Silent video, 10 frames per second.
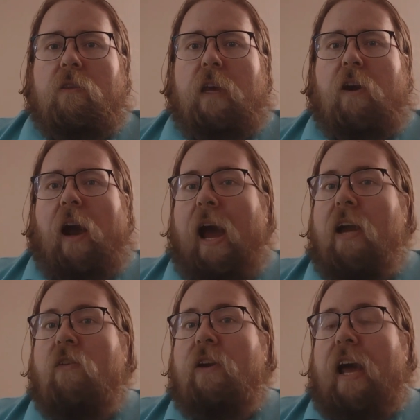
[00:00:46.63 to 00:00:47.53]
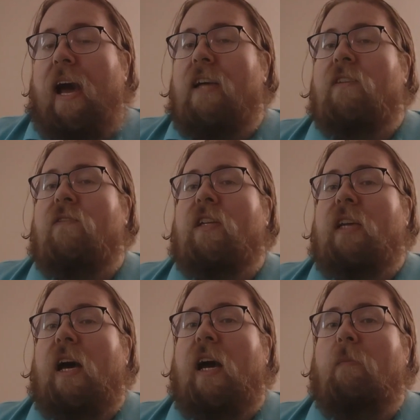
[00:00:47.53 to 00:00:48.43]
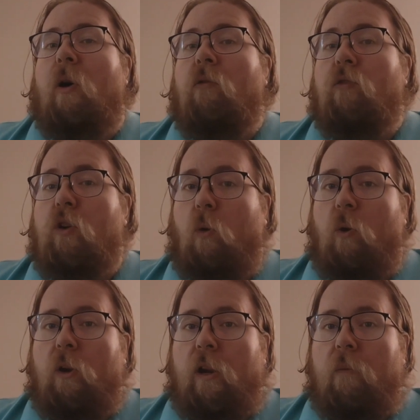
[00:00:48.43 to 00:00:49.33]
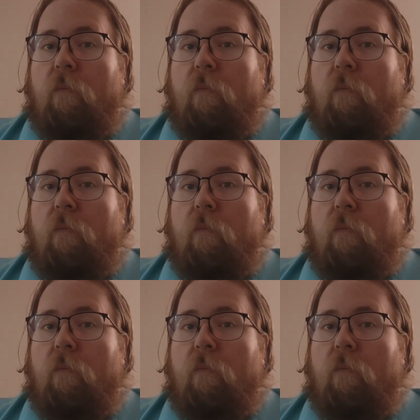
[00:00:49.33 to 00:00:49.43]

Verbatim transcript: They are accurate as of the time of recording.